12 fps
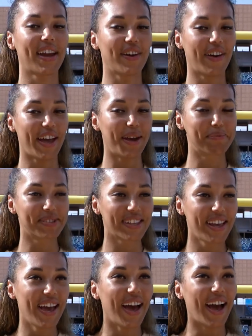get your hips
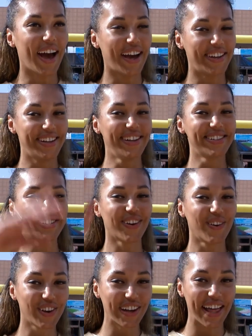and
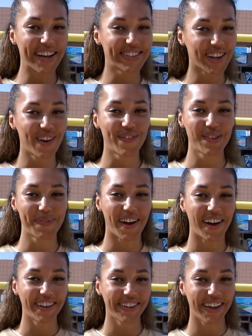all your legs over the
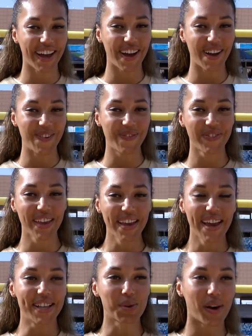bar.
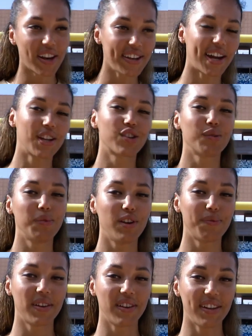It's quite a natural
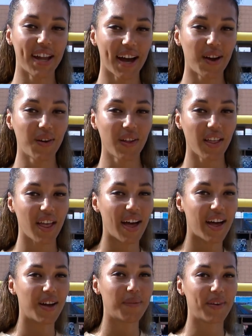movement now,
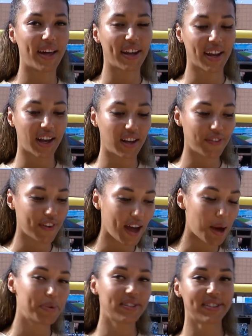and it kind of
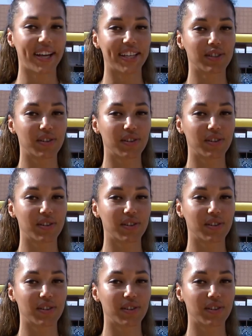happens as a